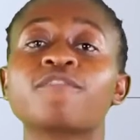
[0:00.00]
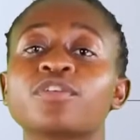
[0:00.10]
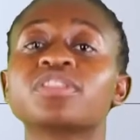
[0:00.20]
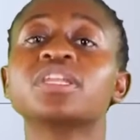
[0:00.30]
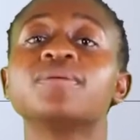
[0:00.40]

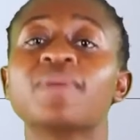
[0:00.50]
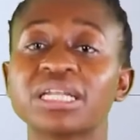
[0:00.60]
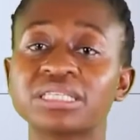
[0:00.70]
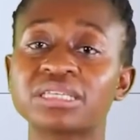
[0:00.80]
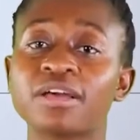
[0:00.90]
for 3
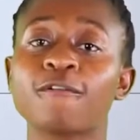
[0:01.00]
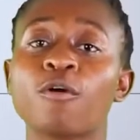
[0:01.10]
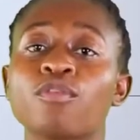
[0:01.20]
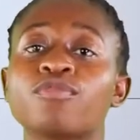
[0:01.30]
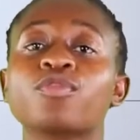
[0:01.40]
months
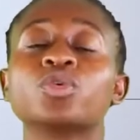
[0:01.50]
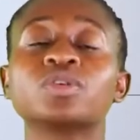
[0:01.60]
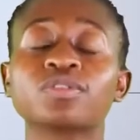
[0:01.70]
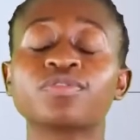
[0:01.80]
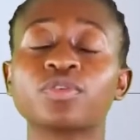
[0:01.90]
or
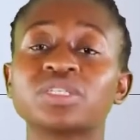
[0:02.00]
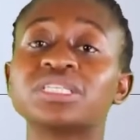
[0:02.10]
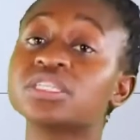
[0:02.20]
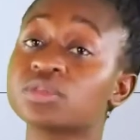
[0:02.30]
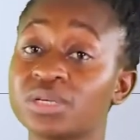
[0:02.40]
for
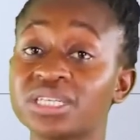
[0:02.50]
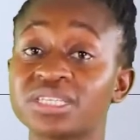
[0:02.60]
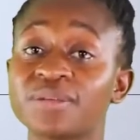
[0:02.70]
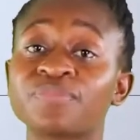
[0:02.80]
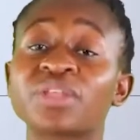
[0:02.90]
6
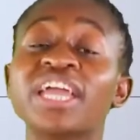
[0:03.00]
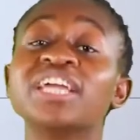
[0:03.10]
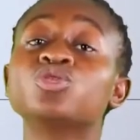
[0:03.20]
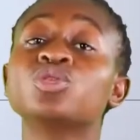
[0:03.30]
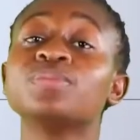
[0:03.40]
weeks.
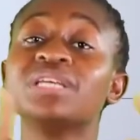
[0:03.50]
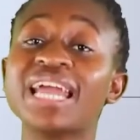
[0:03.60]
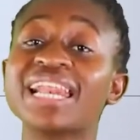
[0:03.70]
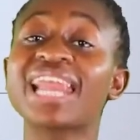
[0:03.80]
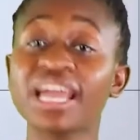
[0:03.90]
It should be
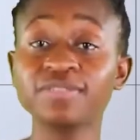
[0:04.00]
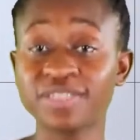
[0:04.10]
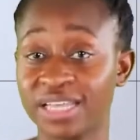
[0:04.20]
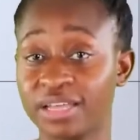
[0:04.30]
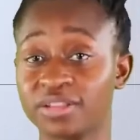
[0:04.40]
a
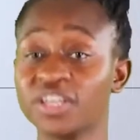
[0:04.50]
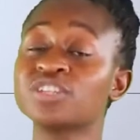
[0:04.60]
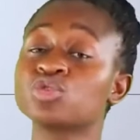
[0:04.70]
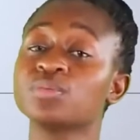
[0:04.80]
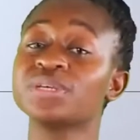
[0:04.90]
lifestyle. It
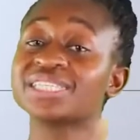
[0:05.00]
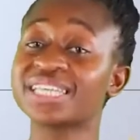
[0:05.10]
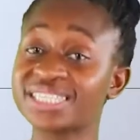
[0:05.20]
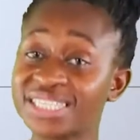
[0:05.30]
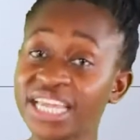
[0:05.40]
should be
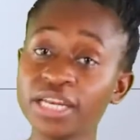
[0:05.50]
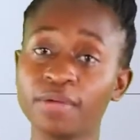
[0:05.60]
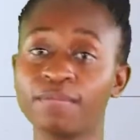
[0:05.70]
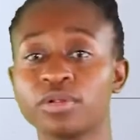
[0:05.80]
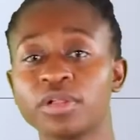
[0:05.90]

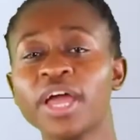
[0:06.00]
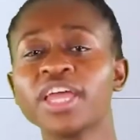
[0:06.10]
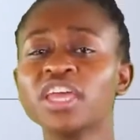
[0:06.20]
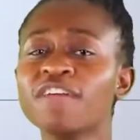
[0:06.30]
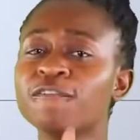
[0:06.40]
sustainable.
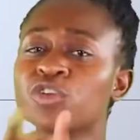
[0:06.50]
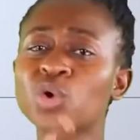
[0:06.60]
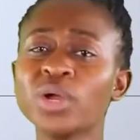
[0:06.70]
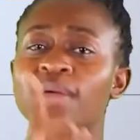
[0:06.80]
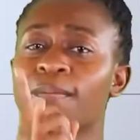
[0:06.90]
If
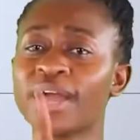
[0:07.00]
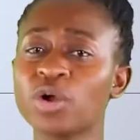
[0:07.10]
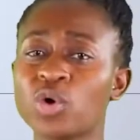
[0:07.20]
you embark